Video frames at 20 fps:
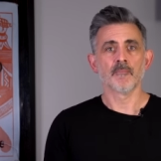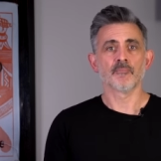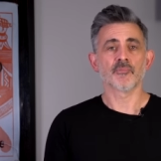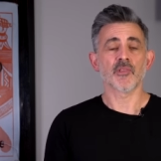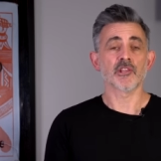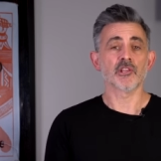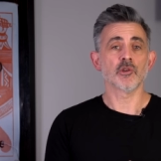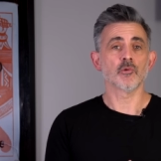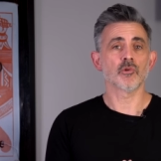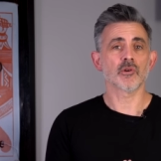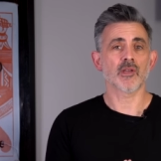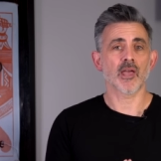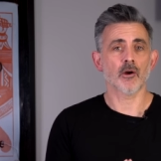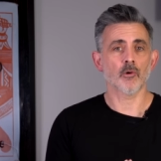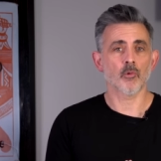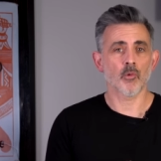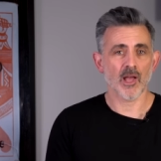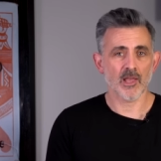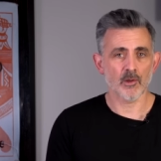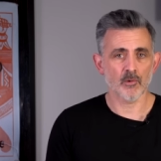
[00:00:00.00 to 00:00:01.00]
Now, you will get
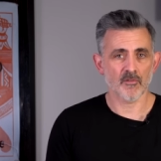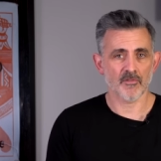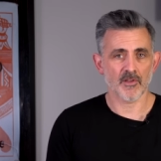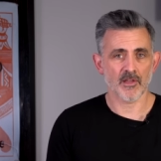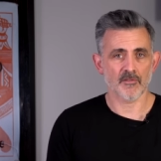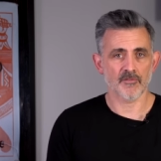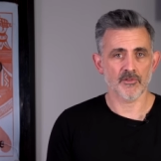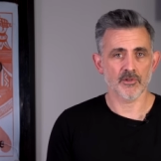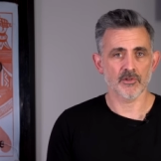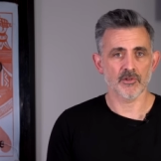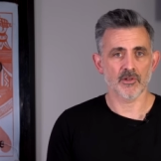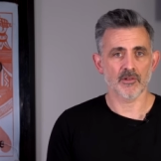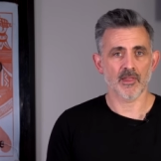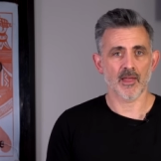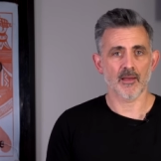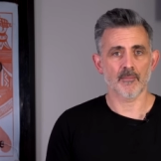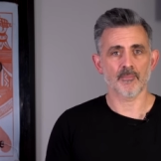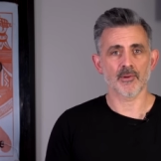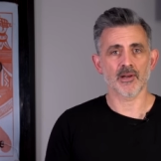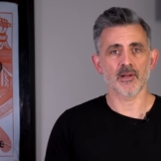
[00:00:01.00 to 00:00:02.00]
away with it if you do
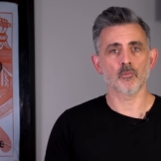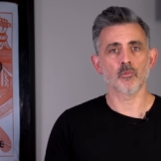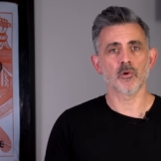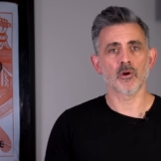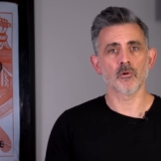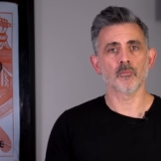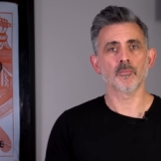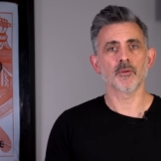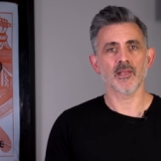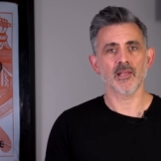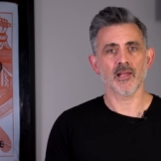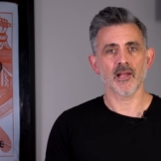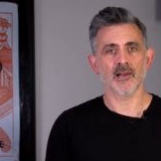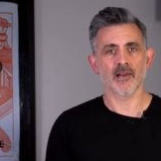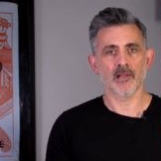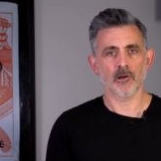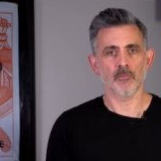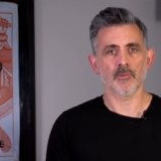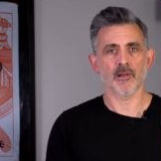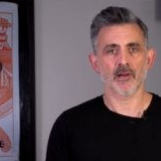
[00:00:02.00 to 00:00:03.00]
that, but it will be a
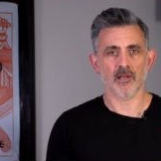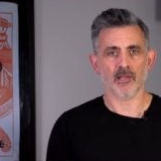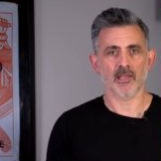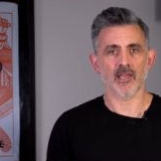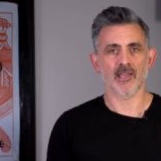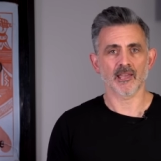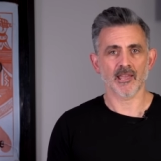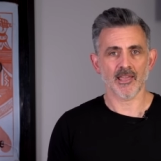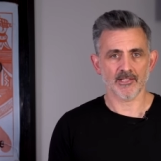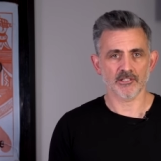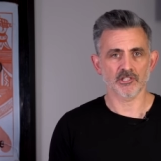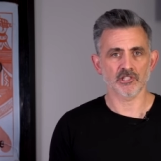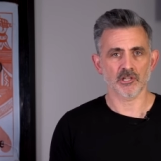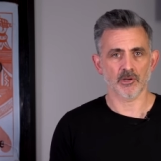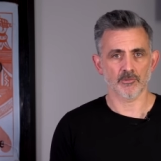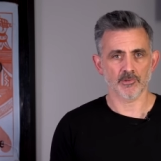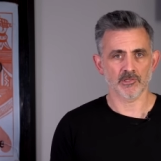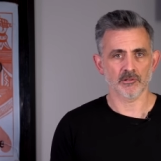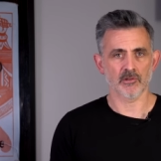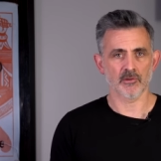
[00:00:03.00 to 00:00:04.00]
little bit like a kid
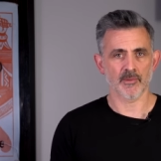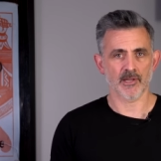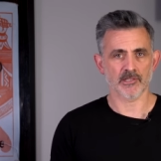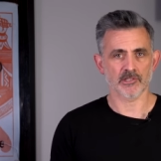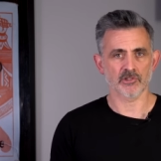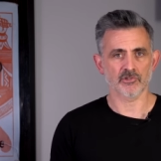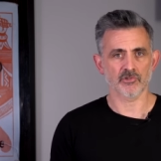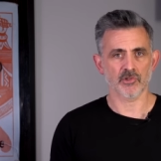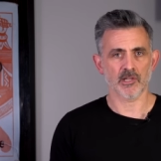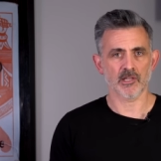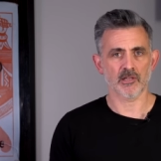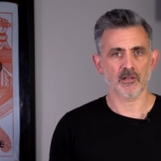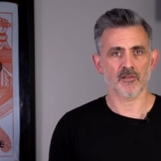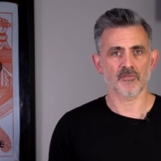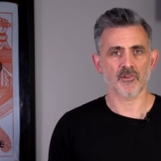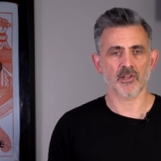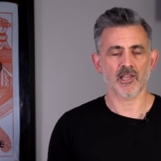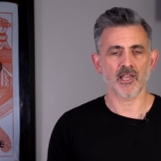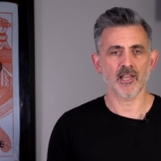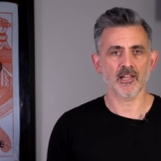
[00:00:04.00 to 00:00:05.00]
showing you a magic trick. You know,
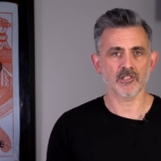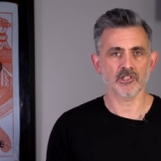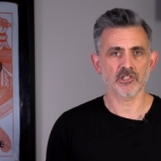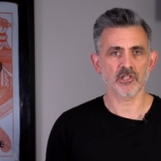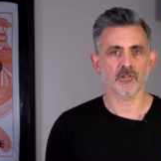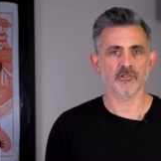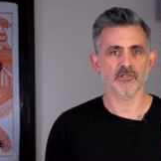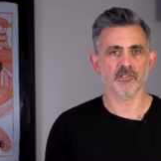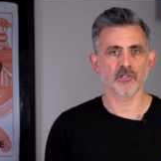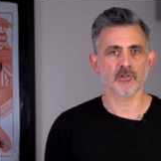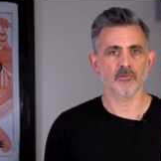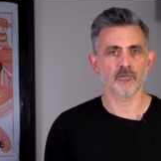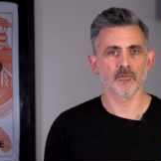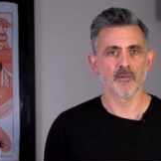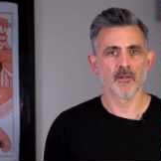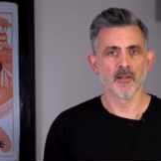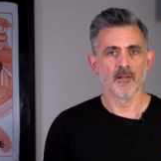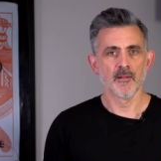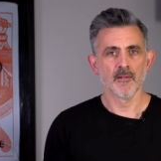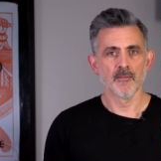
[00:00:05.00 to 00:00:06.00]
if a kid shows you,
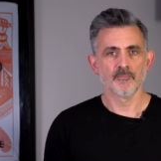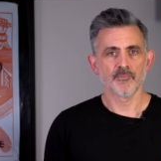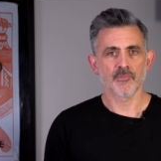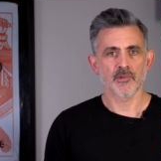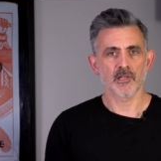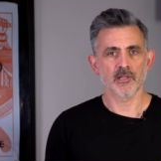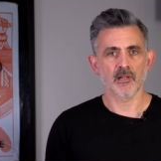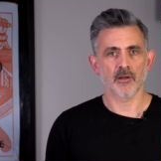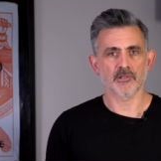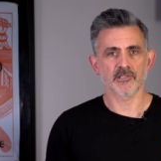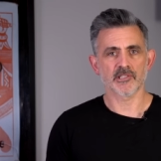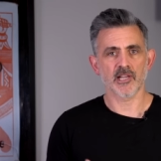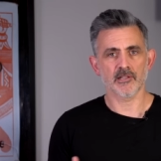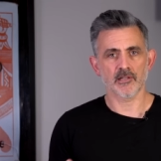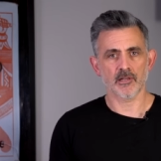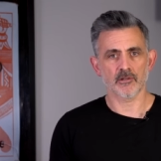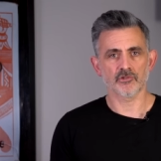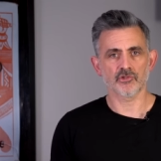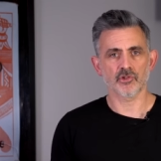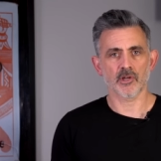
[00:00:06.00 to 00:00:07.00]
you know, a 10
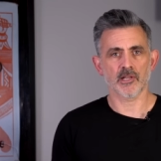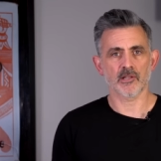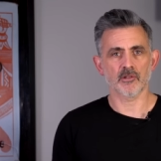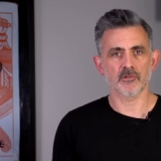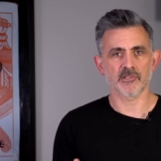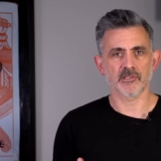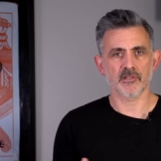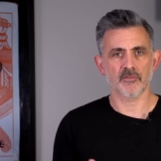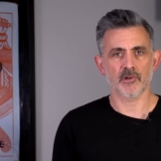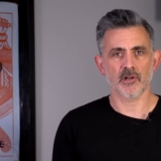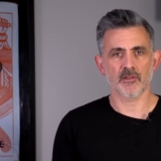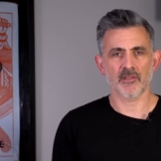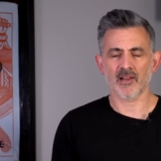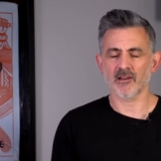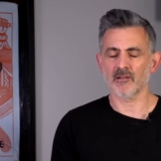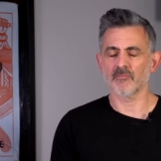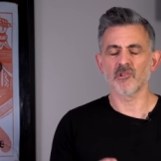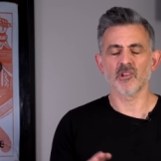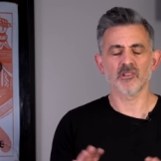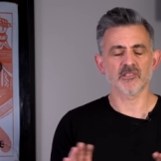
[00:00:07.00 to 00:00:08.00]
year old trick or something like that,
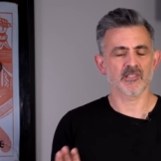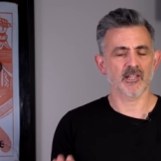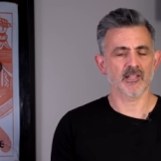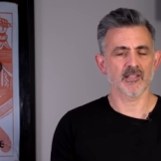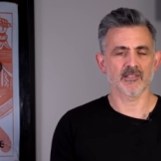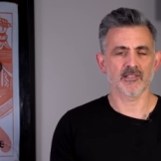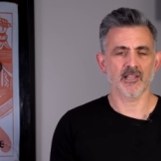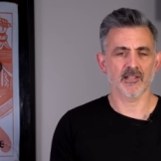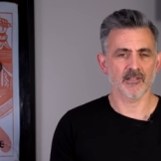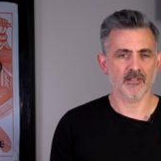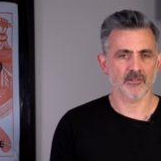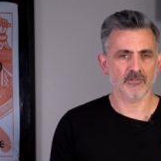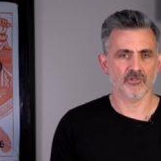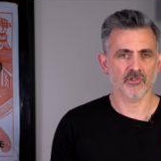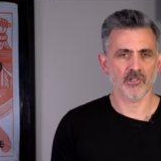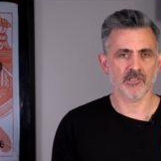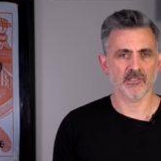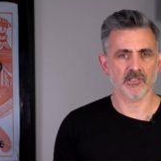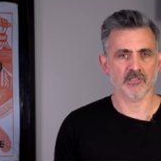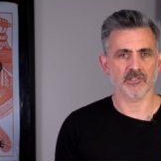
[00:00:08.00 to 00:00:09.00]
I'm not saying 10 year old
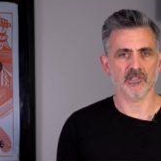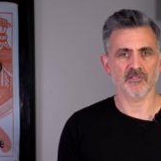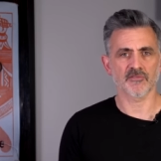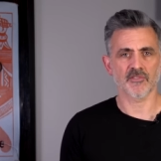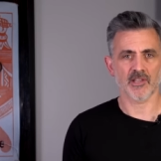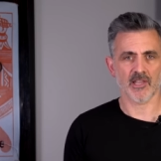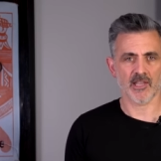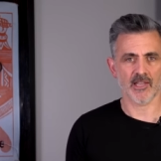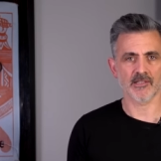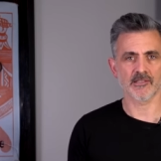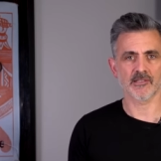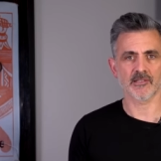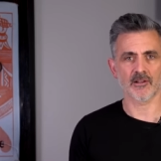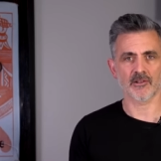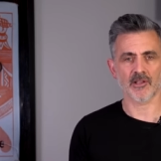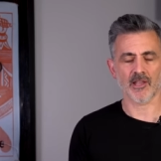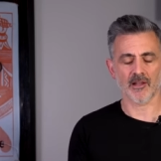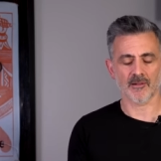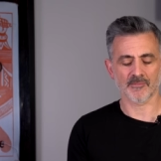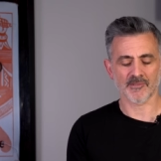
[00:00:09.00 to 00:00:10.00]
tricks are just for kids,
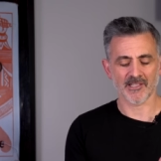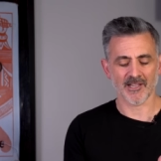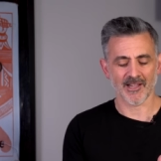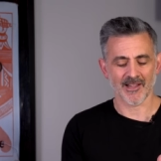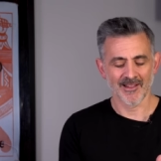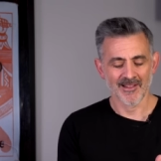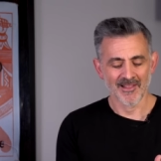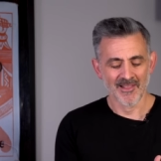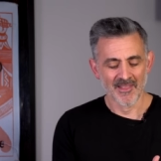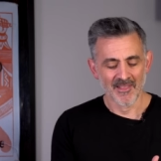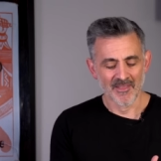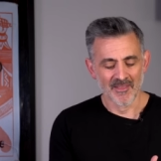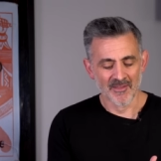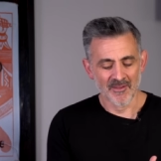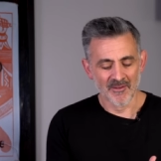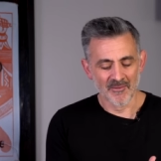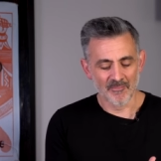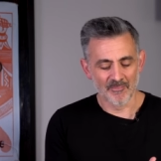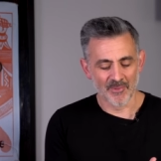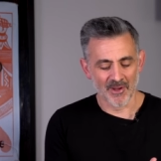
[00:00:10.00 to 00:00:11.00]
don't get upset.
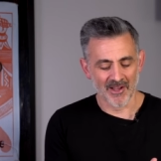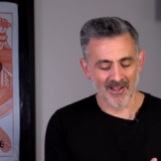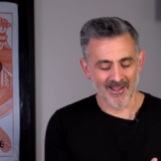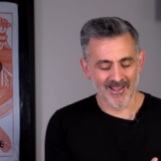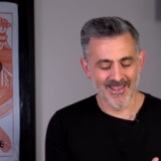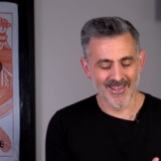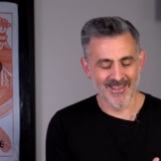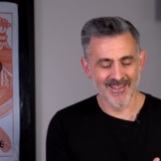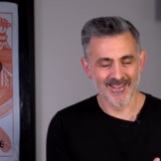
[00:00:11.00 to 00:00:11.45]
But,